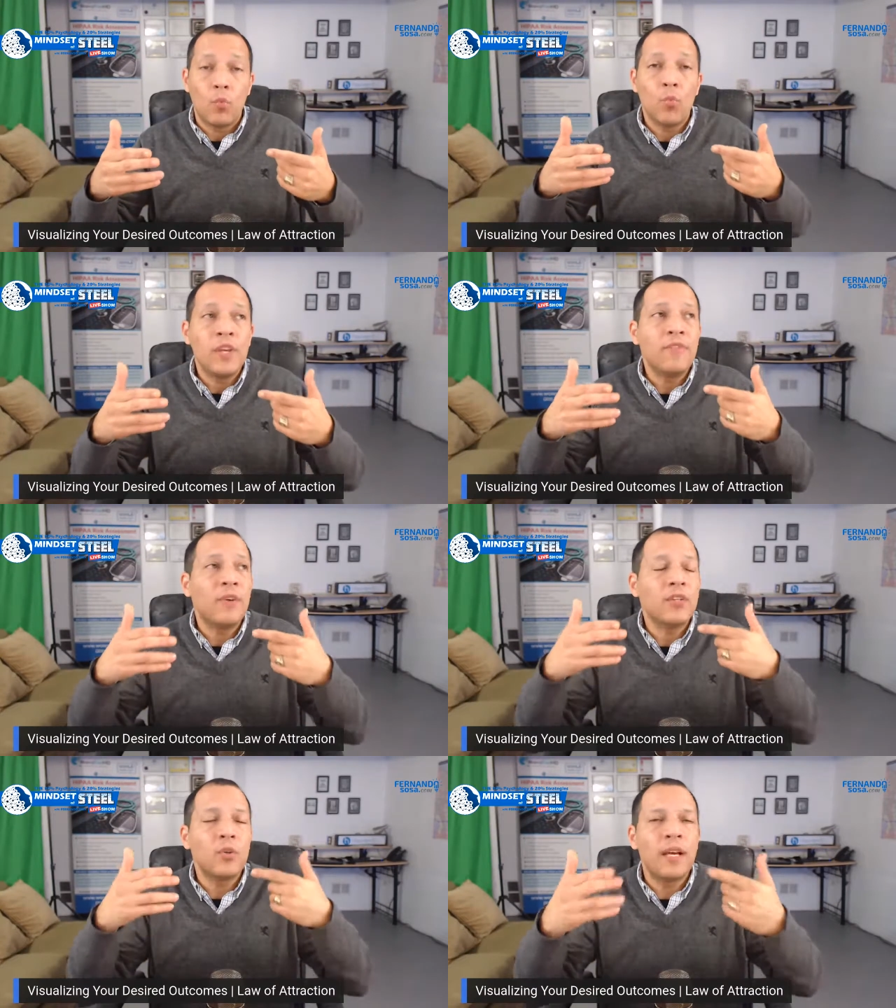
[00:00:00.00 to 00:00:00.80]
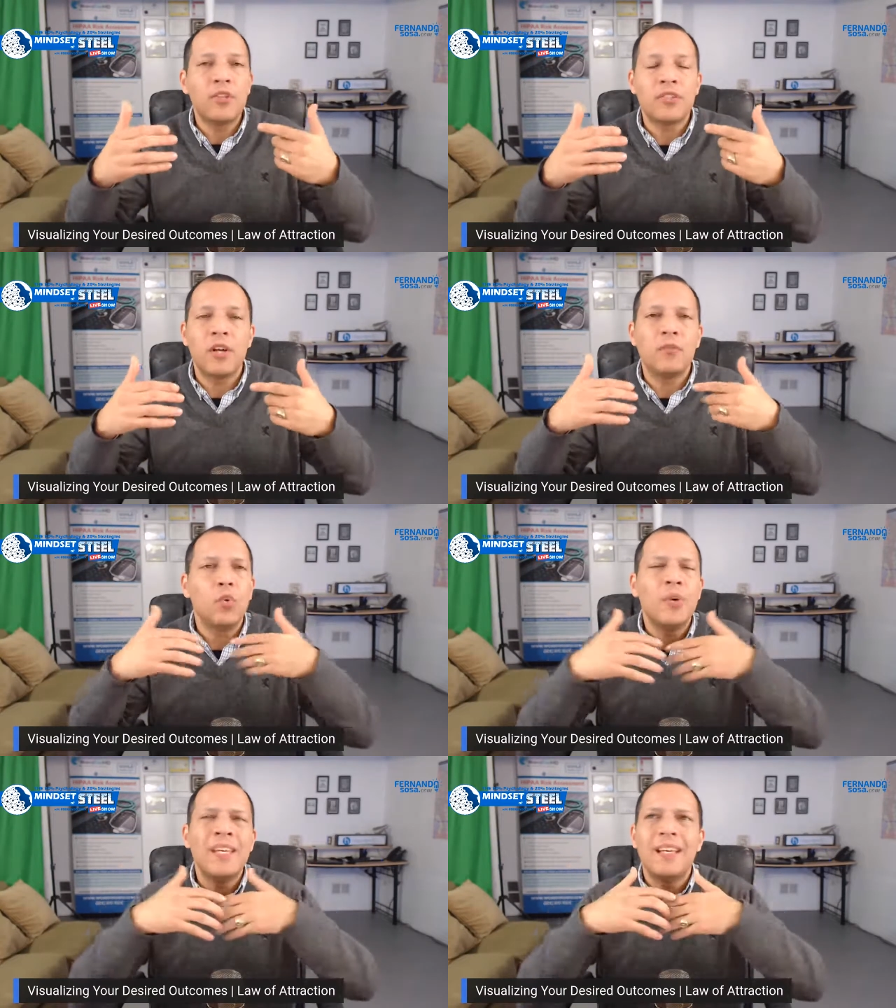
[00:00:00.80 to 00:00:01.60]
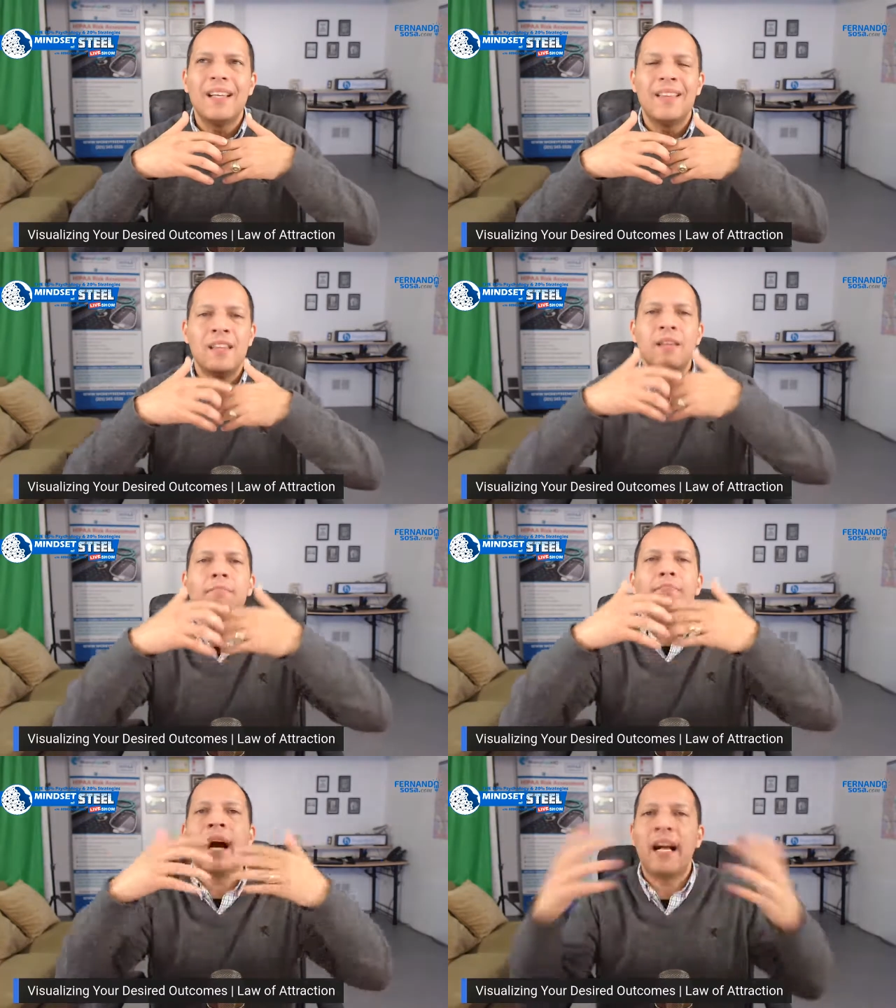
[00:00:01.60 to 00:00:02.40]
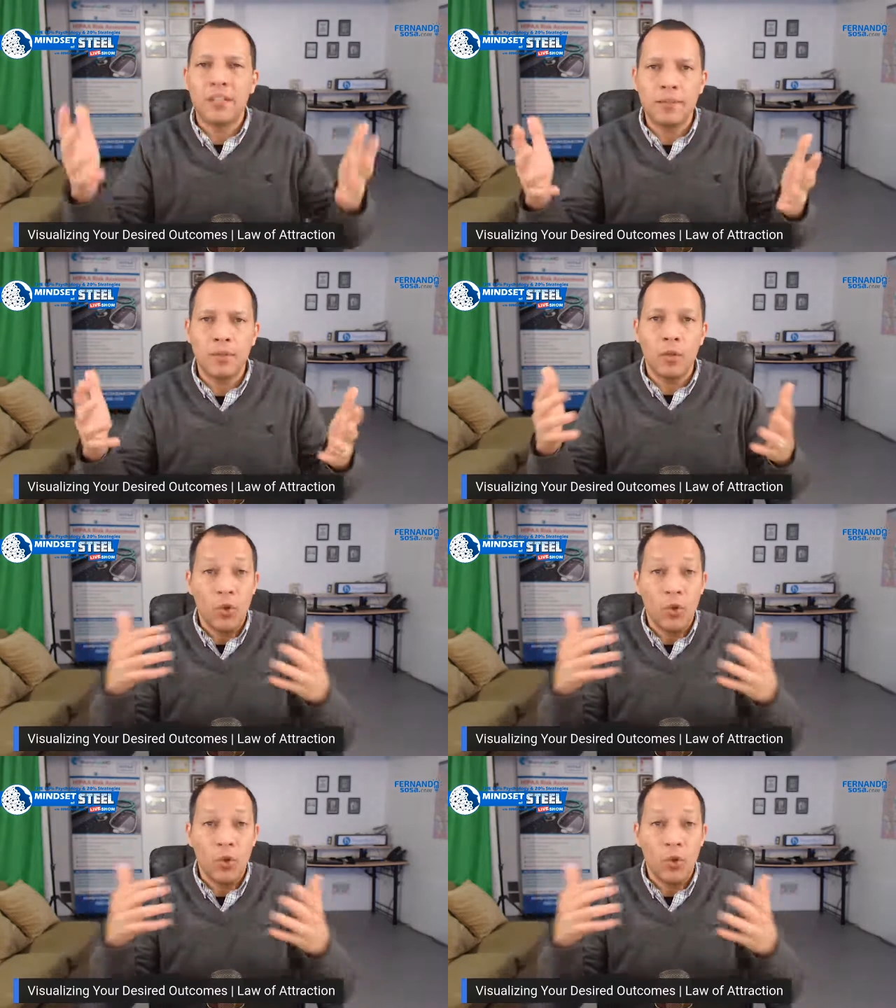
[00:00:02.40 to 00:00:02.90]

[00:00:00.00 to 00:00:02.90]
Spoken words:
doing the impossible,